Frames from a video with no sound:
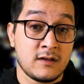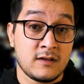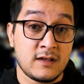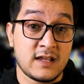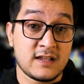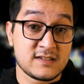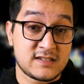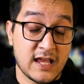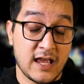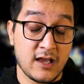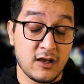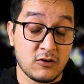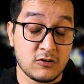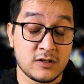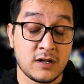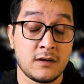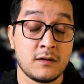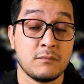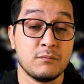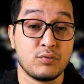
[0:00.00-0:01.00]
entailed
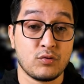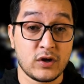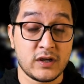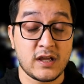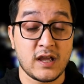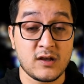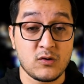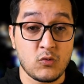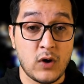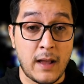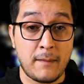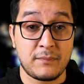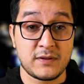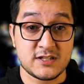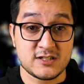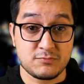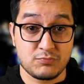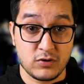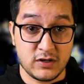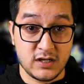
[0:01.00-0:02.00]
bringing
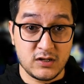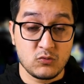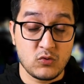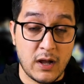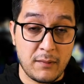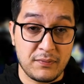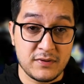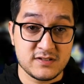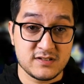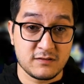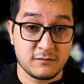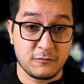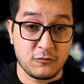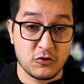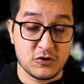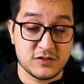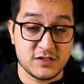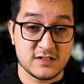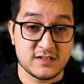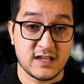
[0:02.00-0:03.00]
weapons and
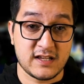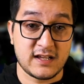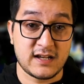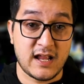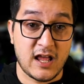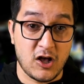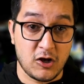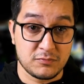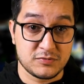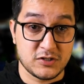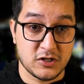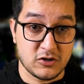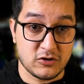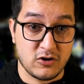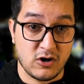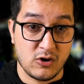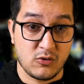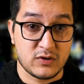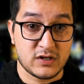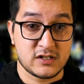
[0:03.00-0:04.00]
forces that can help Derek
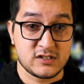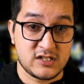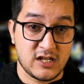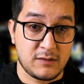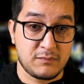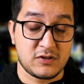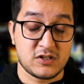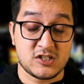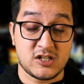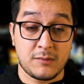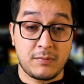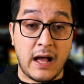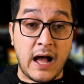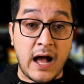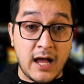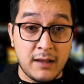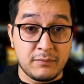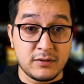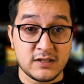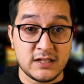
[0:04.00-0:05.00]
Carr win a championship.
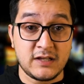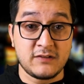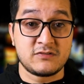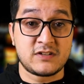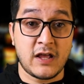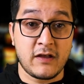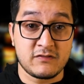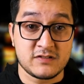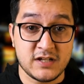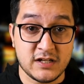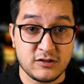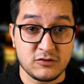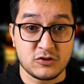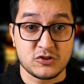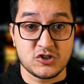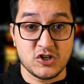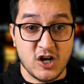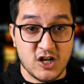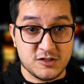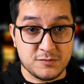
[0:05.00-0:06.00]
I believe Dave Ziegler and
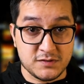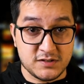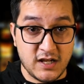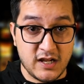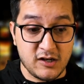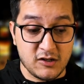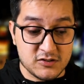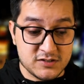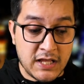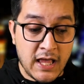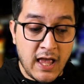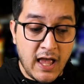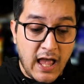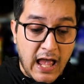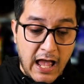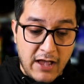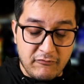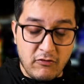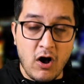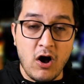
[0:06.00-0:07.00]
Josh McDaniels
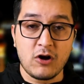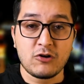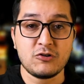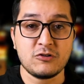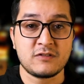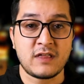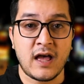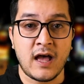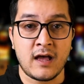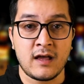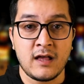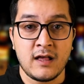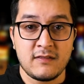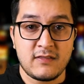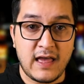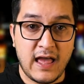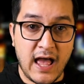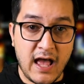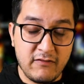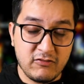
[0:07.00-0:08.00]
have honored that. They
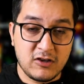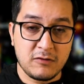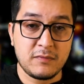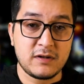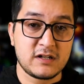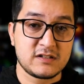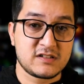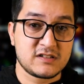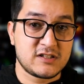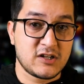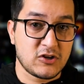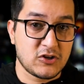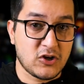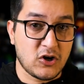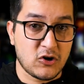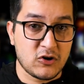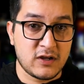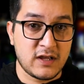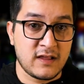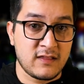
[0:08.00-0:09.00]
have committed to Derek
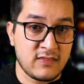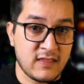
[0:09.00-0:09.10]
Carr in